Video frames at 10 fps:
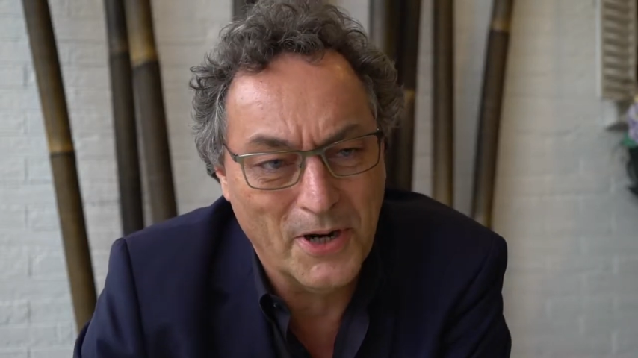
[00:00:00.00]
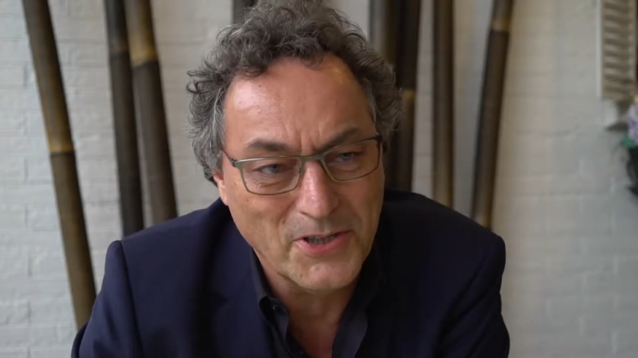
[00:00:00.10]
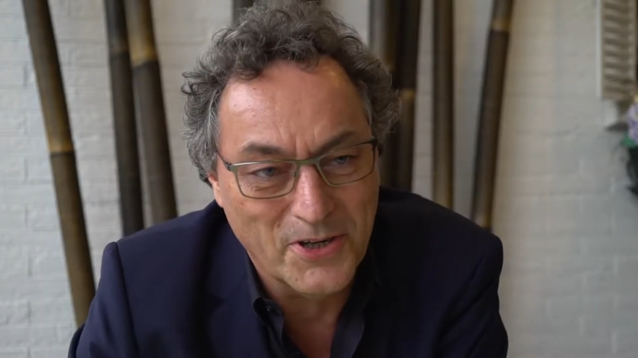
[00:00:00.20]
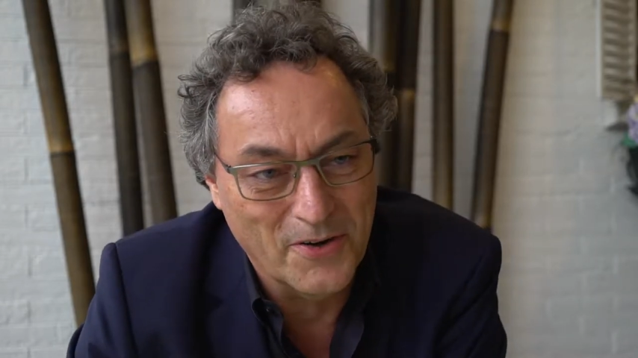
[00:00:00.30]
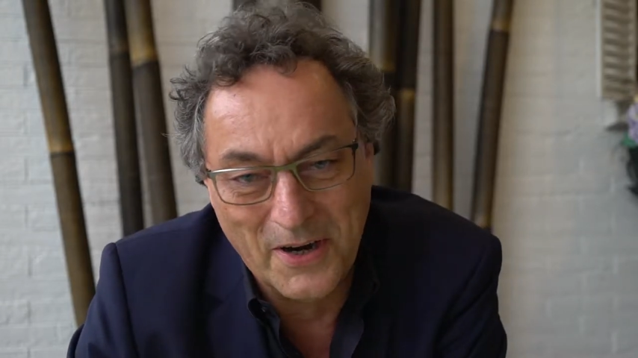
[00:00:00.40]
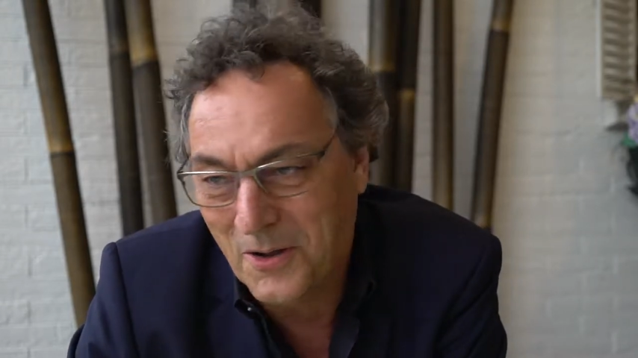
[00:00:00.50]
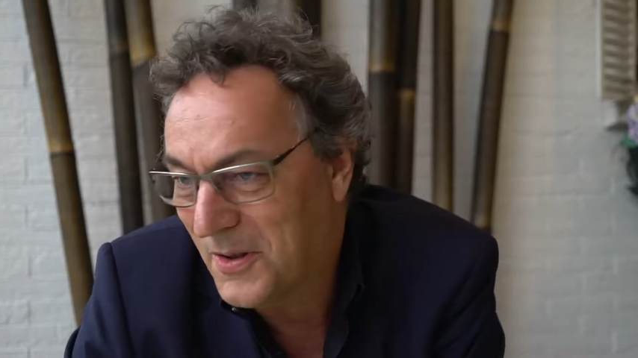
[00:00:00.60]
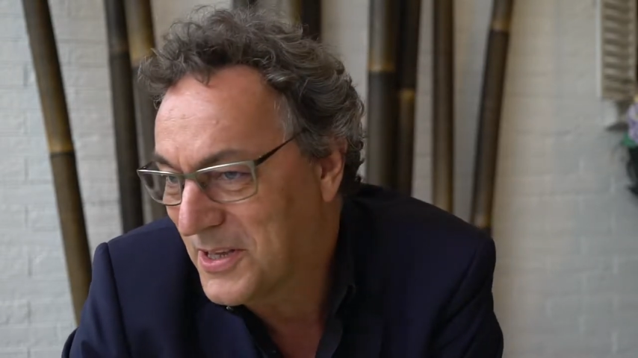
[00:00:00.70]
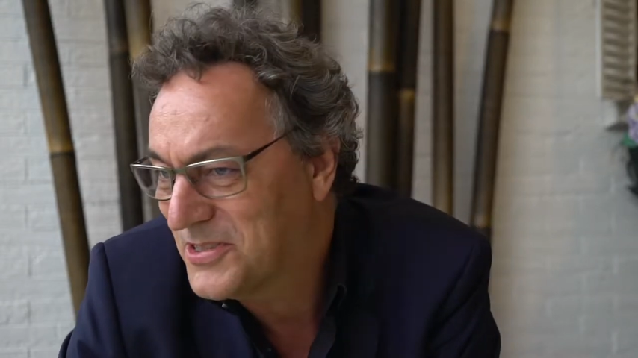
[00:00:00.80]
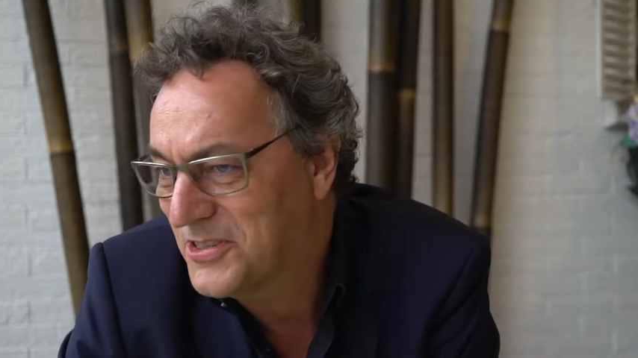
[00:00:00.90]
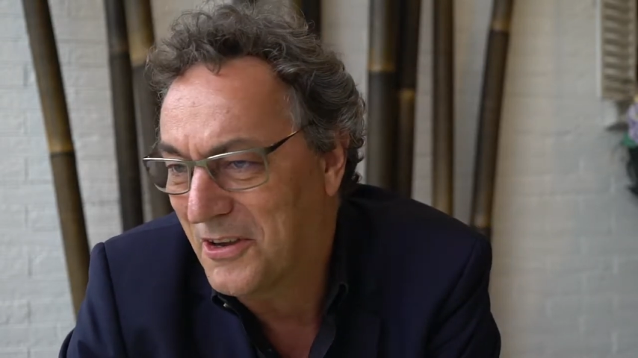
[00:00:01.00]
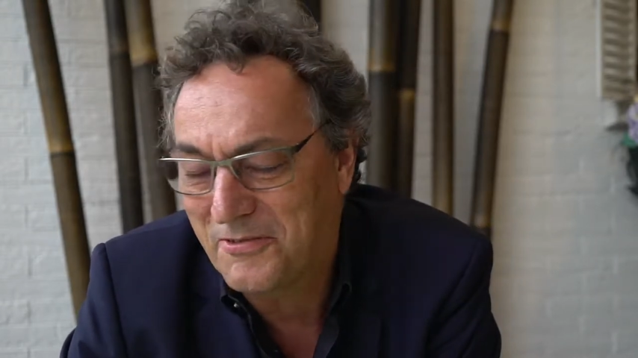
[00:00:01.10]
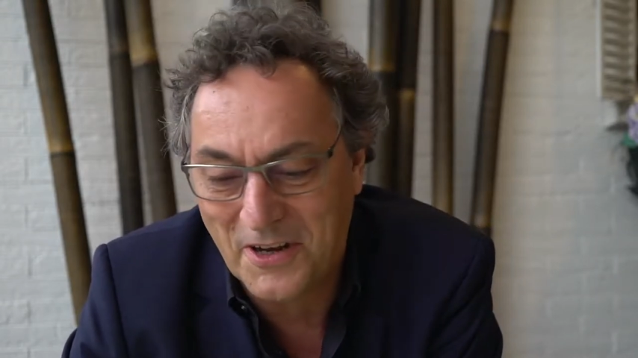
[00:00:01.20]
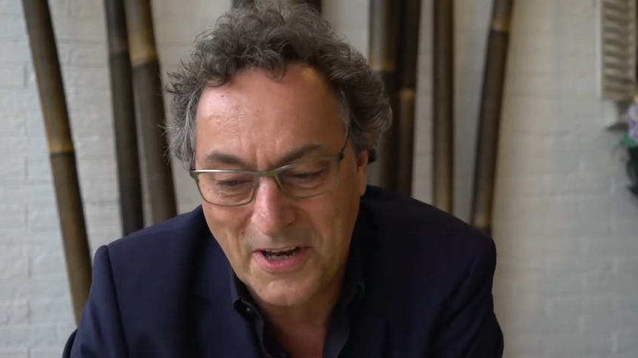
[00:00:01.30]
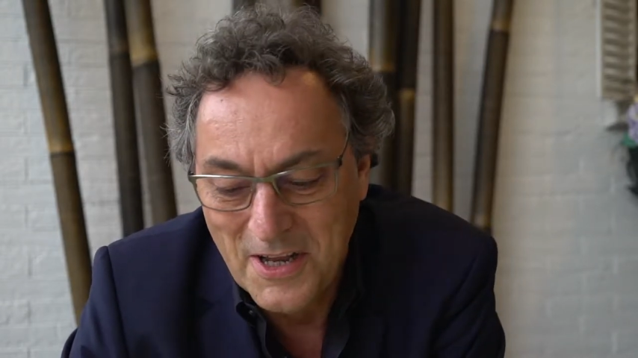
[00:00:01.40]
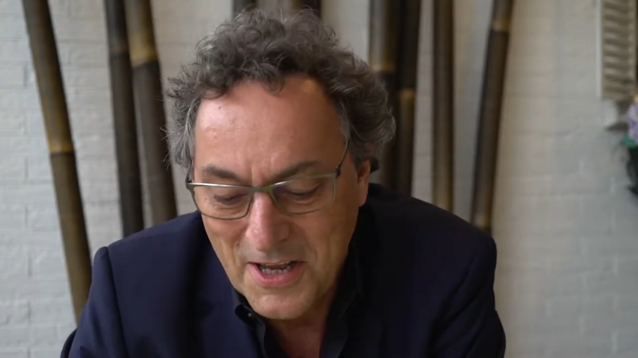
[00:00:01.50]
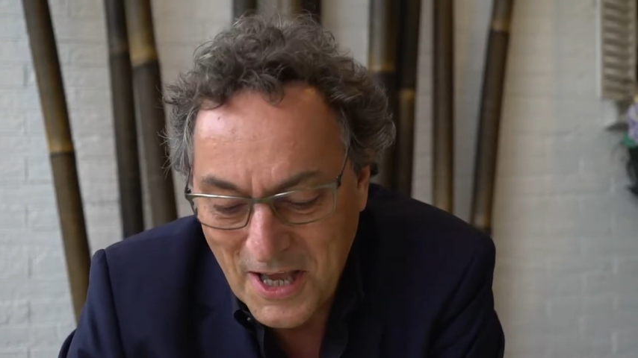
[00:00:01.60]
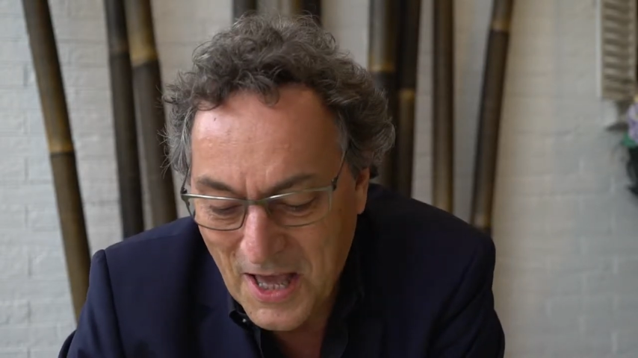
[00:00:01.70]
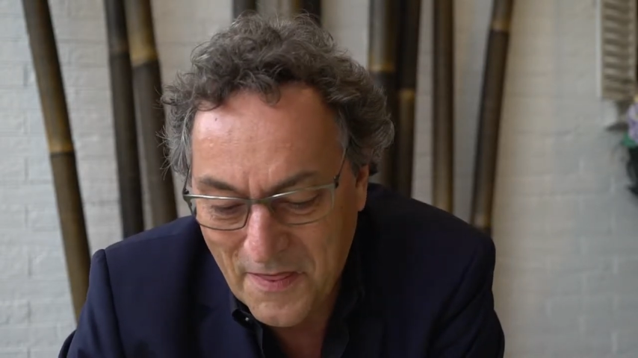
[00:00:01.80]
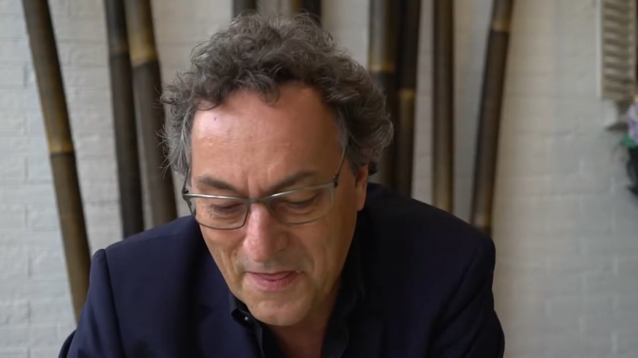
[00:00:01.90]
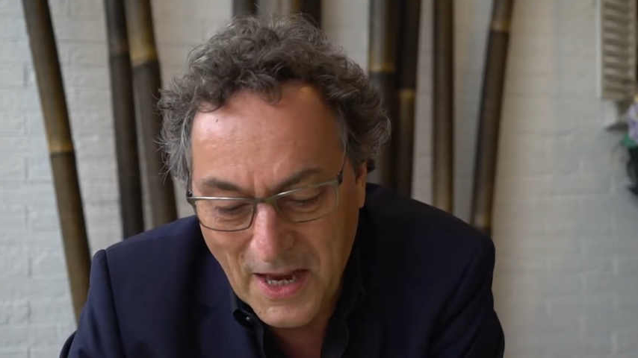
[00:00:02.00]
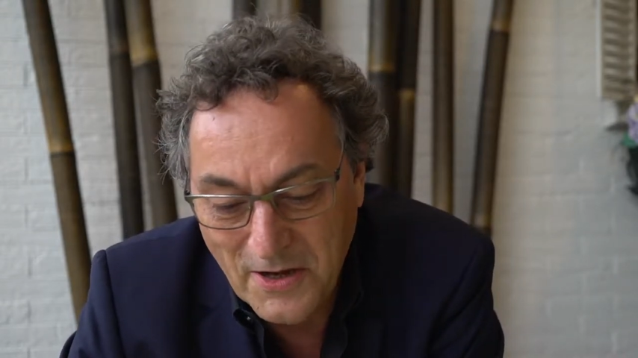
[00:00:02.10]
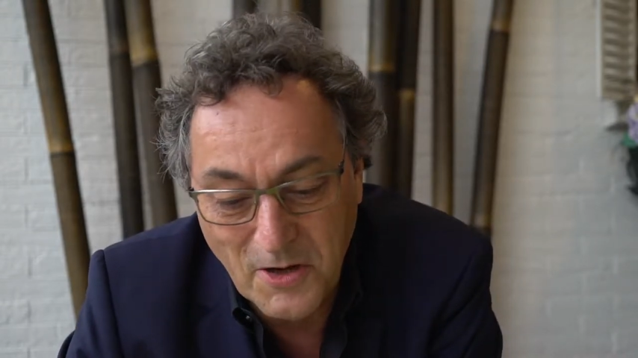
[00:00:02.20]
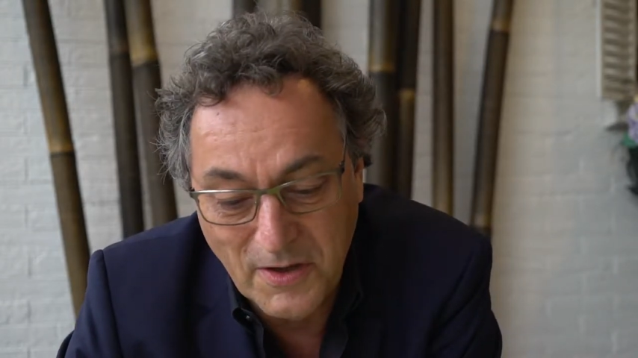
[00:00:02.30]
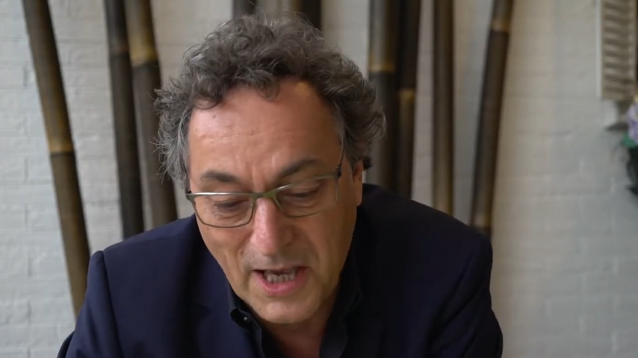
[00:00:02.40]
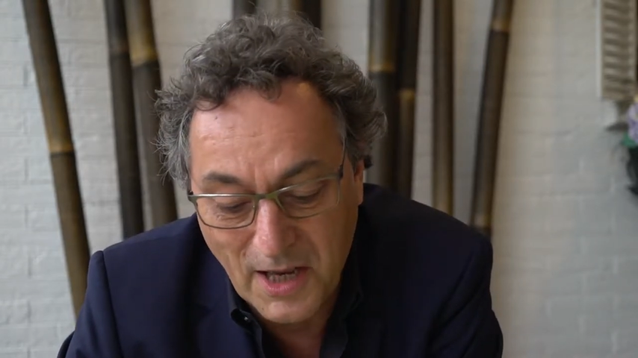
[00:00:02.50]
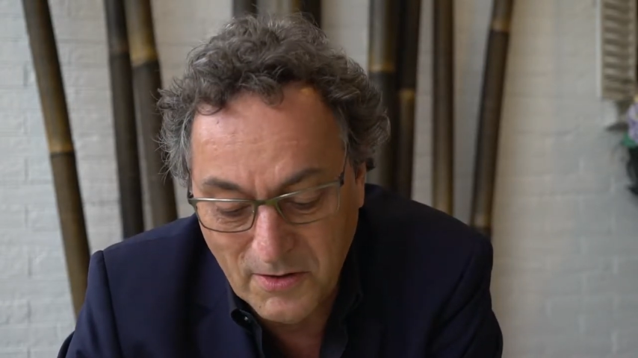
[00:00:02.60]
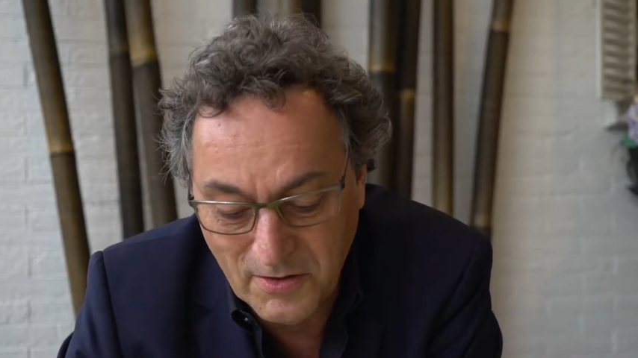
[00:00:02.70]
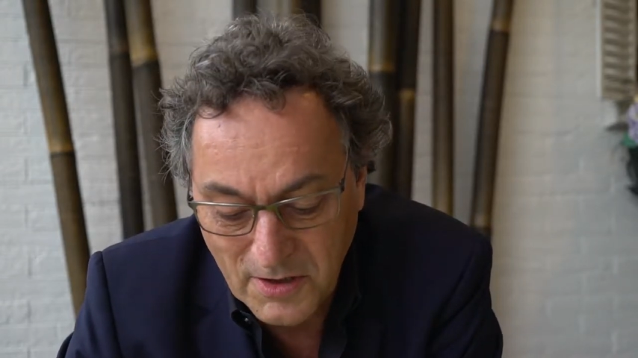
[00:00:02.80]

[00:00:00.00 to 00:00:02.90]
pressure and all this stuff. And then you can't,